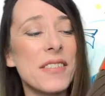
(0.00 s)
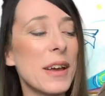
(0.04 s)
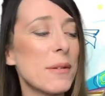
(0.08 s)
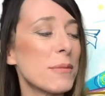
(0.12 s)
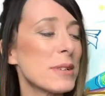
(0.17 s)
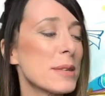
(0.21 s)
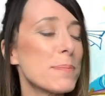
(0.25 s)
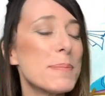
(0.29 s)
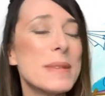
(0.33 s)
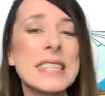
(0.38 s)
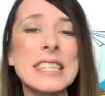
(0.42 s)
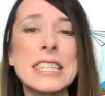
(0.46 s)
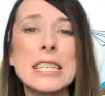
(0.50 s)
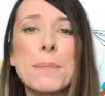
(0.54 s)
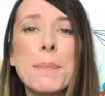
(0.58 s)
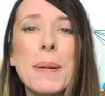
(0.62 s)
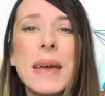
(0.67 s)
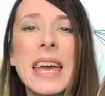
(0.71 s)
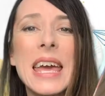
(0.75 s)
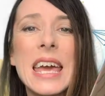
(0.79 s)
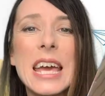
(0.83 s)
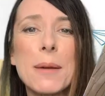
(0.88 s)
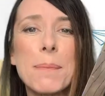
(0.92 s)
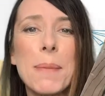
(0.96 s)
That was Mr.
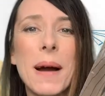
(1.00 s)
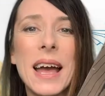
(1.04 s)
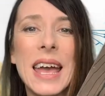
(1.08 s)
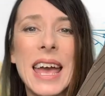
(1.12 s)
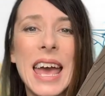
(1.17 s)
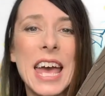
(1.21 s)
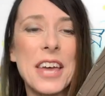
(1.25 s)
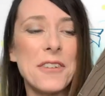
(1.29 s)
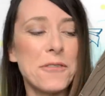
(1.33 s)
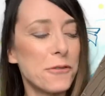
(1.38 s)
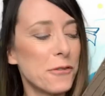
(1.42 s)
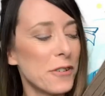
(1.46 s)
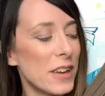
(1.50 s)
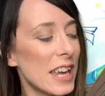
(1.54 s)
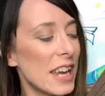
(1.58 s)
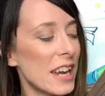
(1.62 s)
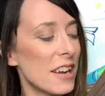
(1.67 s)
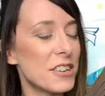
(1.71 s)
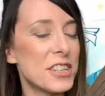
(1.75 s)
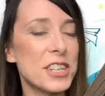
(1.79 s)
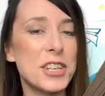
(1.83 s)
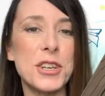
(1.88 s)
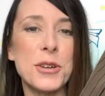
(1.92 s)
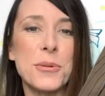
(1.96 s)
Big by Ed
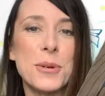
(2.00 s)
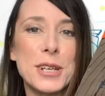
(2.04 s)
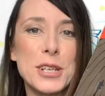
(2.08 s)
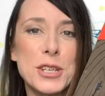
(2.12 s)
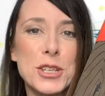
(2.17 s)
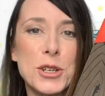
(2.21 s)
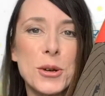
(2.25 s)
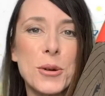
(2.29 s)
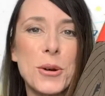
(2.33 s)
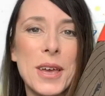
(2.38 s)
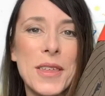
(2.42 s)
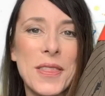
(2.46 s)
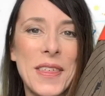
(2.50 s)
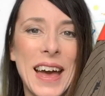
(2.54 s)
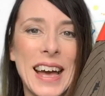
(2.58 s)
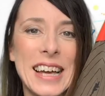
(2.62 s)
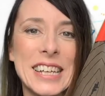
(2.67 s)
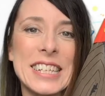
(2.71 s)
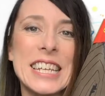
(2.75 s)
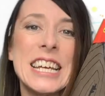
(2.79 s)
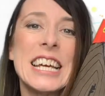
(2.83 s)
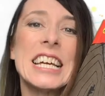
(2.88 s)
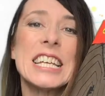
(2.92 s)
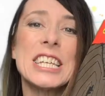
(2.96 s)
Vere. Did you enjoy
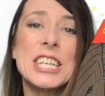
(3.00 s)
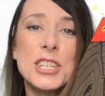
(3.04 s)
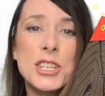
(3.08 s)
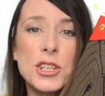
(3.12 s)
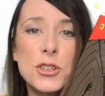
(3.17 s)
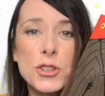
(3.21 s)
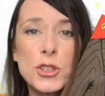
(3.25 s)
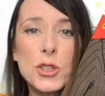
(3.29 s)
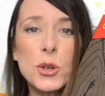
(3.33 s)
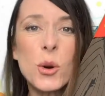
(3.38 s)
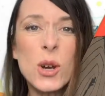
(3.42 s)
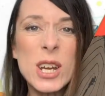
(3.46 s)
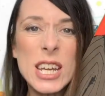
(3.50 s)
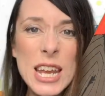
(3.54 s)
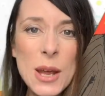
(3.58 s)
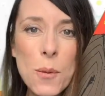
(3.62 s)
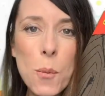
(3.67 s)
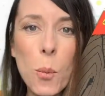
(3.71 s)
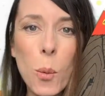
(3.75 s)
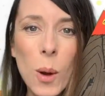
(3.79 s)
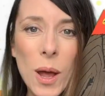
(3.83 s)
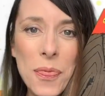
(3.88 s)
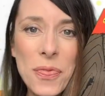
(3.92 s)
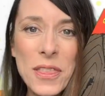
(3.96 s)
that? Did you
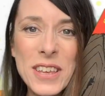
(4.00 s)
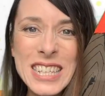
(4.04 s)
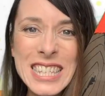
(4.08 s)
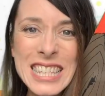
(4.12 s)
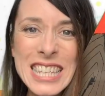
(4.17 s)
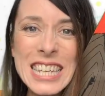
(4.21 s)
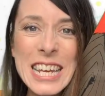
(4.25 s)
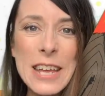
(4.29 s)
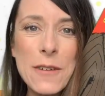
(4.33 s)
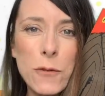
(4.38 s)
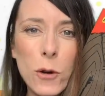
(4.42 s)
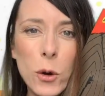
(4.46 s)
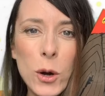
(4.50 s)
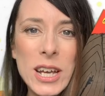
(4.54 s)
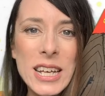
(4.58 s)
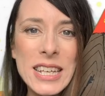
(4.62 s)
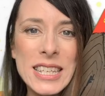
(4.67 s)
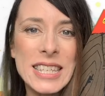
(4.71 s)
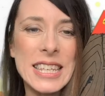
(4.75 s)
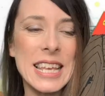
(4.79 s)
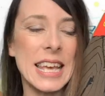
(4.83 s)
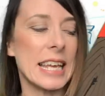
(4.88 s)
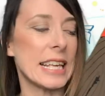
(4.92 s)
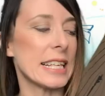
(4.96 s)
join in with the silly
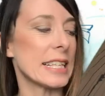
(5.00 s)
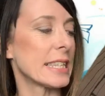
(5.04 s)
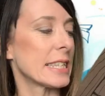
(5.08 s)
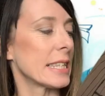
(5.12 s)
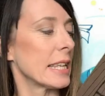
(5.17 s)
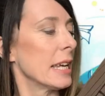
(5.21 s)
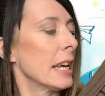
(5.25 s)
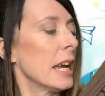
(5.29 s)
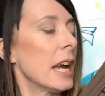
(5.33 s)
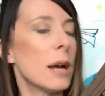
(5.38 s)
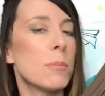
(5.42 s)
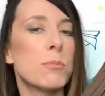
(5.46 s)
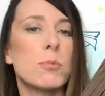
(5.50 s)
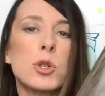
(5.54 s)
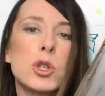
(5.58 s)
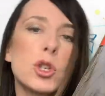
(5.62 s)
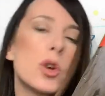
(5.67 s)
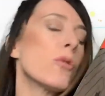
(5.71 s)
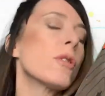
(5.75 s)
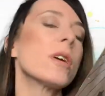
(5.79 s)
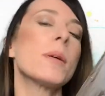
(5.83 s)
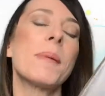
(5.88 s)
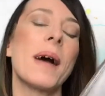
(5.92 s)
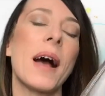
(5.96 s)
voices? I'm
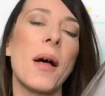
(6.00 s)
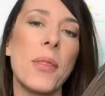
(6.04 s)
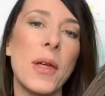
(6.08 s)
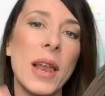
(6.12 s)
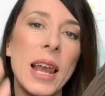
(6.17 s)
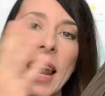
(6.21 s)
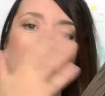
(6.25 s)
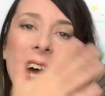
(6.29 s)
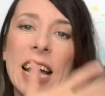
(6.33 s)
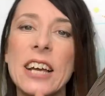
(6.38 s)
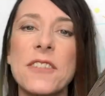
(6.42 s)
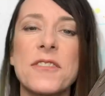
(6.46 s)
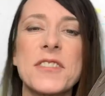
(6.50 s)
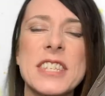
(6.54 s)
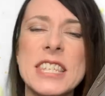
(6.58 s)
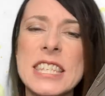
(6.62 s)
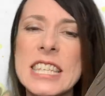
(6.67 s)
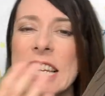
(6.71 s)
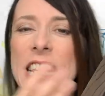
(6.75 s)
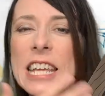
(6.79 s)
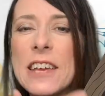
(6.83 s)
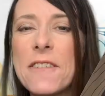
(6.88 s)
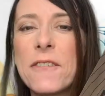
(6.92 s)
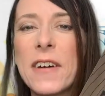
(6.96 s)
sorry about the lack of
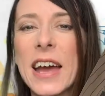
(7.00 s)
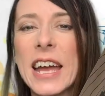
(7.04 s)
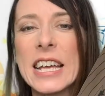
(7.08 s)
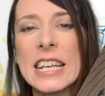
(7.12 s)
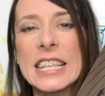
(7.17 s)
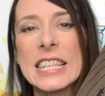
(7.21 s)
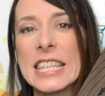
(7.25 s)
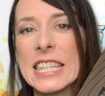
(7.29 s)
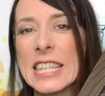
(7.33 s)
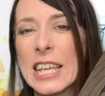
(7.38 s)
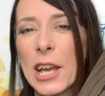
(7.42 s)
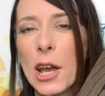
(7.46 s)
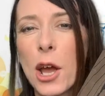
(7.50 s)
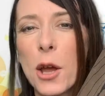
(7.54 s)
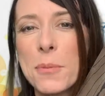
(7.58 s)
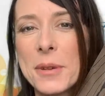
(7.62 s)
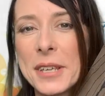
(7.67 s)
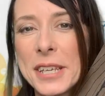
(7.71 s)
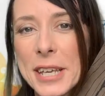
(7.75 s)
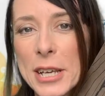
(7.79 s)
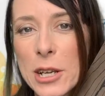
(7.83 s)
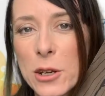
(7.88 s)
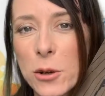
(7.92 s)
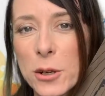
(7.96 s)
silly faces. I hope
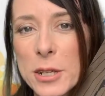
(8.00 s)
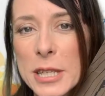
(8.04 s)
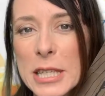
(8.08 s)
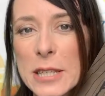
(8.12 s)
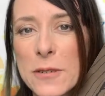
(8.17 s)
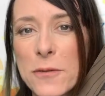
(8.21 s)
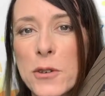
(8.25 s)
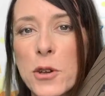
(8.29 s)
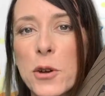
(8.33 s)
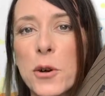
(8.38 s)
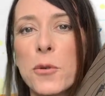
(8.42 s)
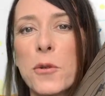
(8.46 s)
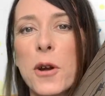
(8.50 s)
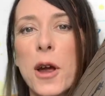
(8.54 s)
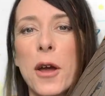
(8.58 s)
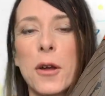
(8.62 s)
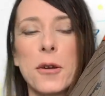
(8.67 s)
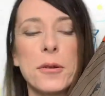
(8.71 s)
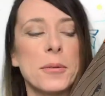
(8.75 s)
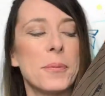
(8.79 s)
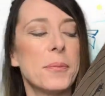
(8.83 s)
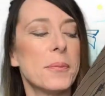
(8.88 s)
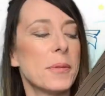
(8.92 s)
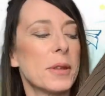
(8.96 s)
you did lots of your
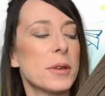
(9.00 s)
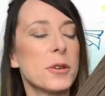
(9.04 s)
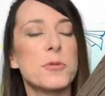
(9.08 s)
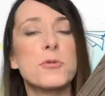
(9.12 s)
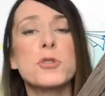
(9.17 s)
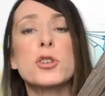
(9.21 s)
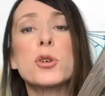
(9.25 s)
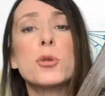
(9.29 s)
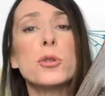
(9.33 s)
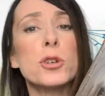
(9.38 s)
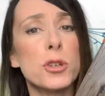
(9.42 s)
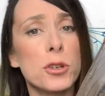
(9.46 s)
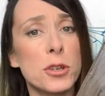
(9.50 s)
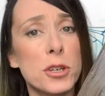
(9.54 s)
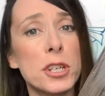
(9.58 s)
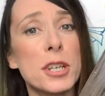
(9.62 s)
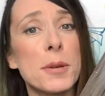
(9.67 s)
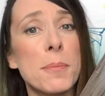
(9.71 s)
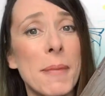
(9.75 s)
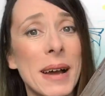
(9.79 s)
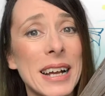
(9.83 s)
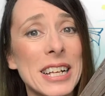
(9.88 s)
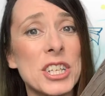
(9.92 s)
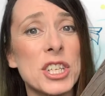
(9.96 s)
own. I'm sure you could
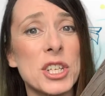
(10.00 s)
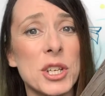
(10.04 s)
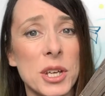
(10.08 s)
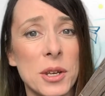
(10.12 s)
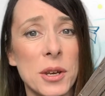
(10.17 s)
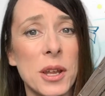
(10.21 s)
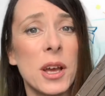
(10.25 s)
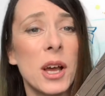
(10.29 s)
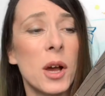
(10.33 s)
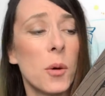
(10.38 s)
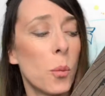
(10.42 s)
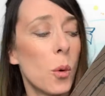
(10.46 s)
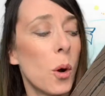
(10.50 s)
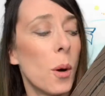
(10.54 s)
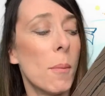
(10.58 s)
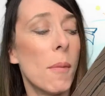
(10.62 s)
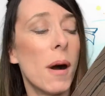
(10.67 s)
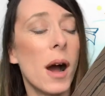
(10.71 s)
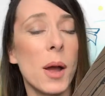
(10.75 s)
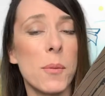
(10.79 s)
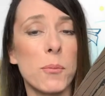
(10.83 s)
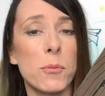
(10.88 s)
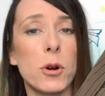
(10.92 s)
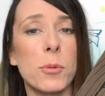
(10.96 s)
imagine what
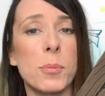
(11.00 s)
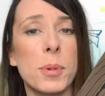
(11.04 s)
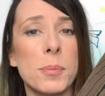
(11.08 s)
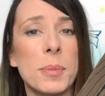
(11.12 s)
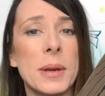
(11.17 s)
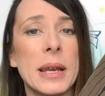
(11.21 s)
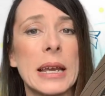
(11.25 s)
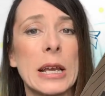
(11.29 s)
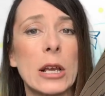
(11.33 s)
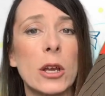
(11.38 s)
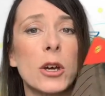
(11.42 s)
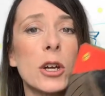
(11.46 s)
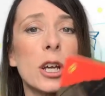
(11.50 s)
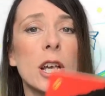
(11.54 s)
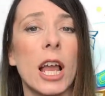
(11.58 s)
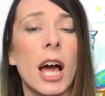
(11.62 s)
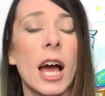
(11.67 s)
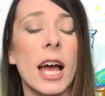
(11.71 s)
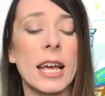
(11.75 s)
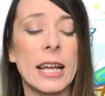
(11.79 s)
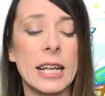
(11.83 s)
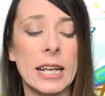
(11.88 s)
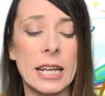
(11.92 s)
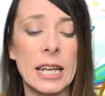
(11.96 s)
mine probably looked
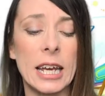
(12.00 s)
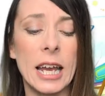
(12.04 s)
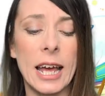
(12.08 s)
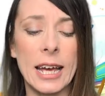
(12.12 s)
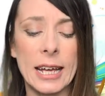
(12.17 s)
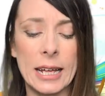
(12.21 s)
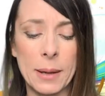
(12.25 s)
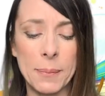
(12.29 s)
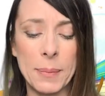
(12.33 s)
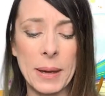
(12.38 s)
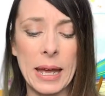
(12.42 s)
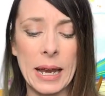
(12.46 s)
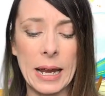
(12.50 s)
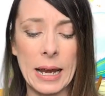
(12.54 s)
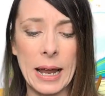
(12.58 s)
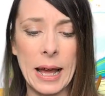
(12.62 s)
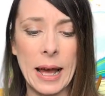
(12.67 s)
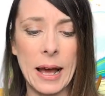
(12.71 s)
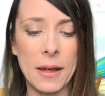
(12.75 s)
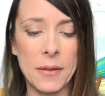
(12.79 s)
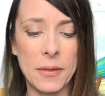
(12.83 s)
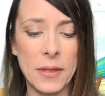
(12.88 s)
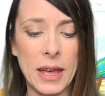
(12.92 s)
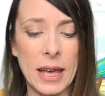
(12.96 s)
like. Like a bit
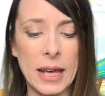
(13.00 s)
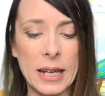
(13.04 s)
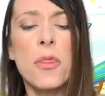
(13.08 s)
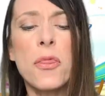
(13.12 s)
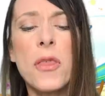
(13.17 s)
like this.